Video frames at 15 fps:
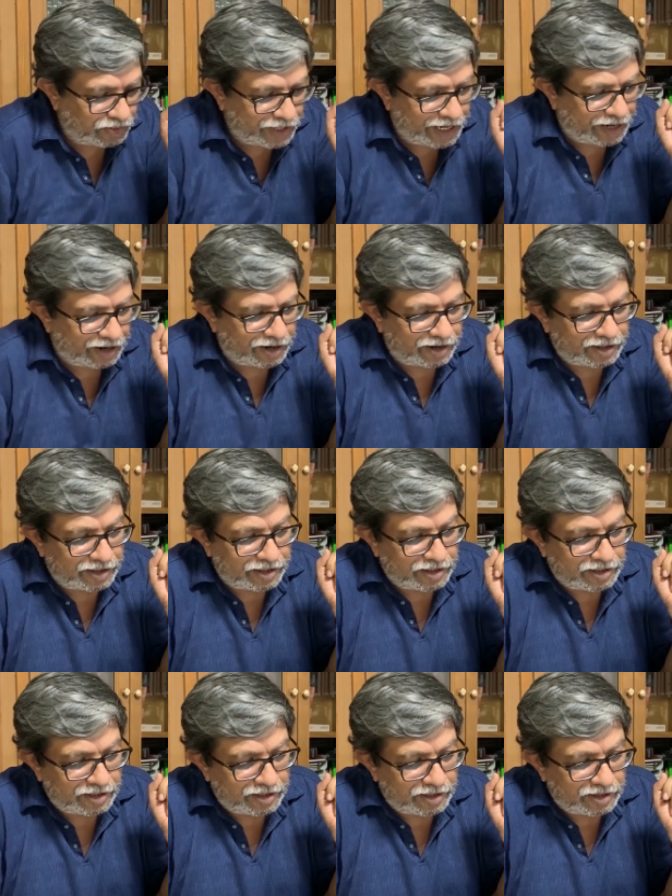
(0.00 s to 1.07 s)
Then,
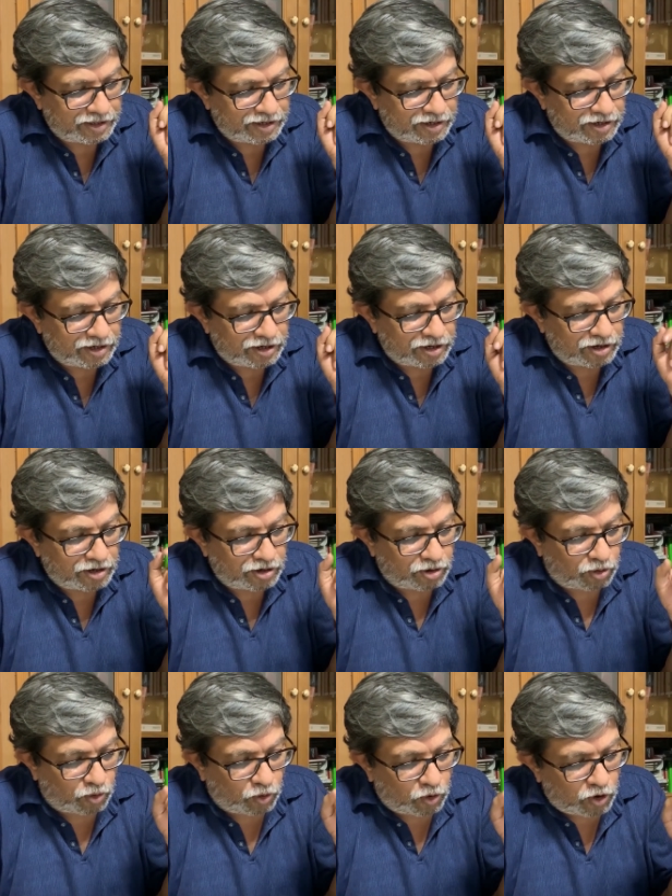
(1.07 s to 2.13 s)

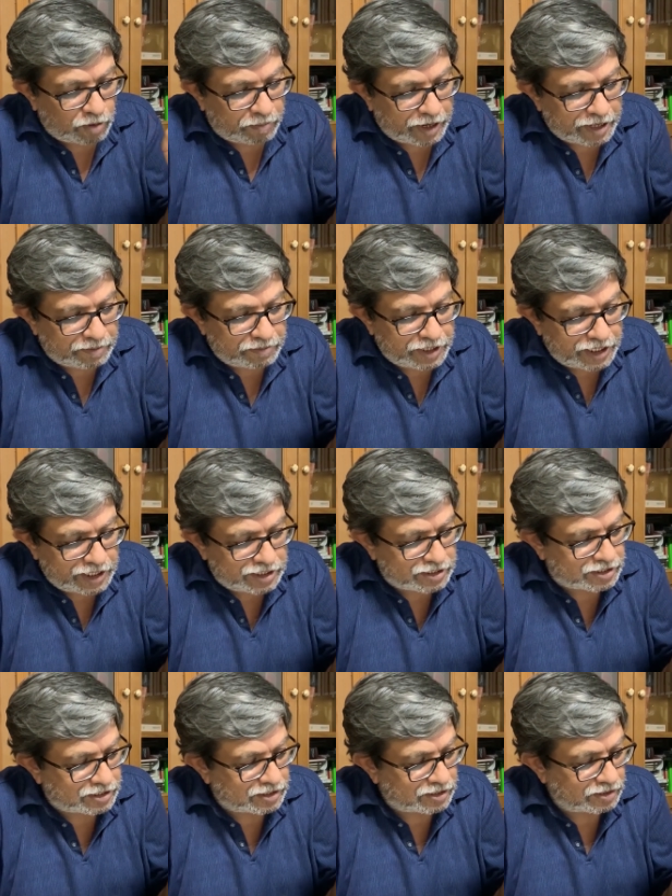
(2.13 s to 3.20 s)
or by
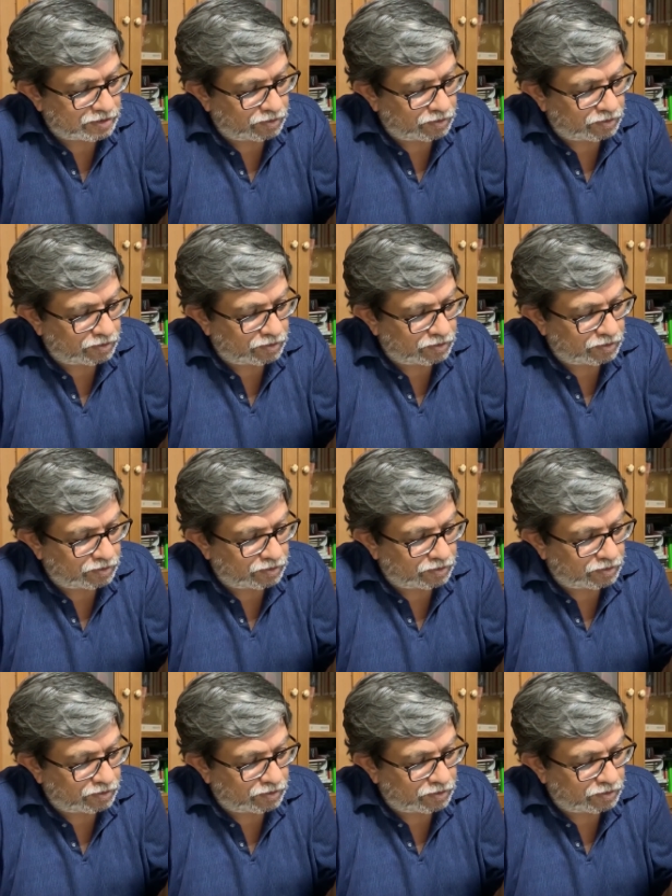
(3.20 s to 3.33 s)
means